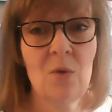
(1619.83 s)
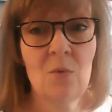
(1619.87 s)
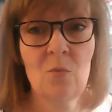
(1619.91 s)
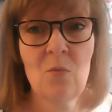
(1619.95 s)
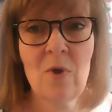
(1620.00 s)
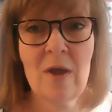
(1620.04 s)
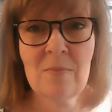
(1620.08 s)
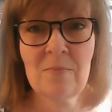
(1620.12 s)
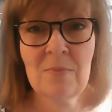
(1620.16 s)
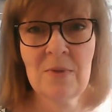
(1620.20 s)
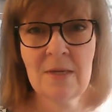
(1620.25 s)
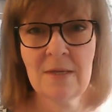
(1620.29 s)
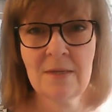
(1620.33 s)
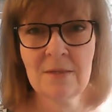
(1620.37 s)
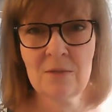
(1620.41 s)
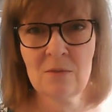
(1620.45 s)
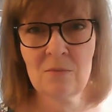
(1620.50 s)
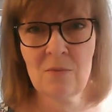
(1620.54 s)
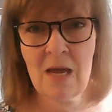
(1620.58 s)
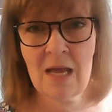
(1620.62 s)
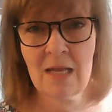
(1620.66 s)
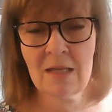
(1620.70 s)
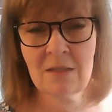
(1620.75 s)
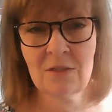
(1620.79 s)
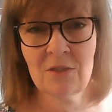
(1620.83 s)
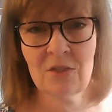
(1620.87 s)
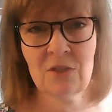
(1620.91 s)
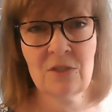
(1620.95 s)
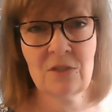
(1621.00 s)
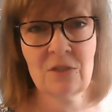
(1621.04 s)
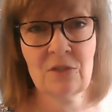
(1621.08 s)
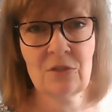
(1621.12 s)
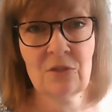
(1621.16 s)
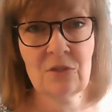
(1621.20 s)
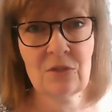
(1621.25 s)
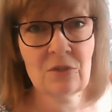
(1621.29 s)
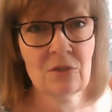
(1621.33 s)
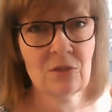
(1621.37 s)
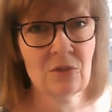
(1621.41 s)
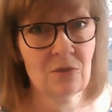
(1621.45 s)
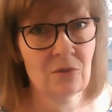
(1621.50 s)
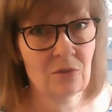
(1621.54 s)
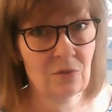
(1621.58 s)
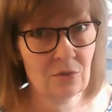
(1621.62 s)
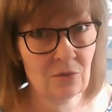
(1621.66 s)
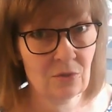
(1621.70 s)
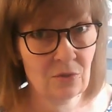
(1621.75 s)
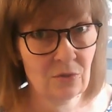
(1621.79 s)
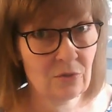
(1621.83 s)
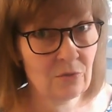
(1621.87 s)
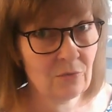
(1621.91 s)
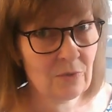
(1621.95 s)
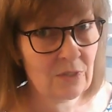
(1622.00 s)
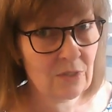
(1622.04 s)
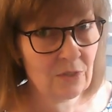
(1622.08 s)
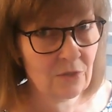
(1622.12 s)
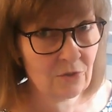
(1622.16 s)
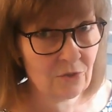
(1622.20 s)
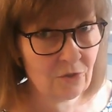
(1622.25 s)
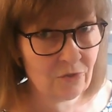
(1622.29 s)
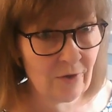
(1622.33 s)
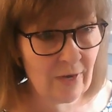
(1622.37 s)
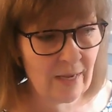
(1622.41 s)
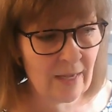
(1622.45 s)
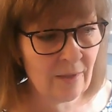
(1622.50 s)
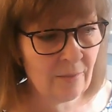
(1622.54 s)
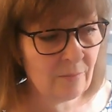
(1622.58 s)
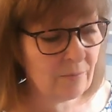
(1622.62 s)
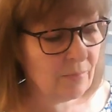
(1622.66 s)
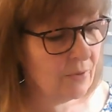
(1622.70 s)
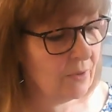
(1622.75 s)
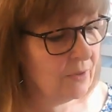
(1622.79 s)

webbing as well just to do a strap